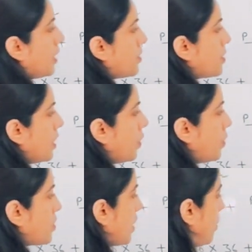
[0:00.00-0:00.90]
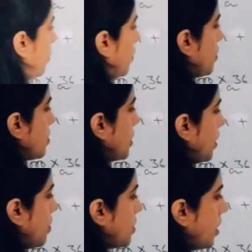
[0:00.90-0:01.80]
0, 0,
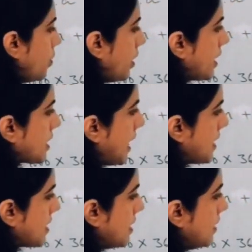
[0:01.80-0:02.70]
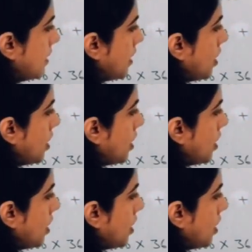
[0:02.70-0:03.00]
0, 0 gets cancelled.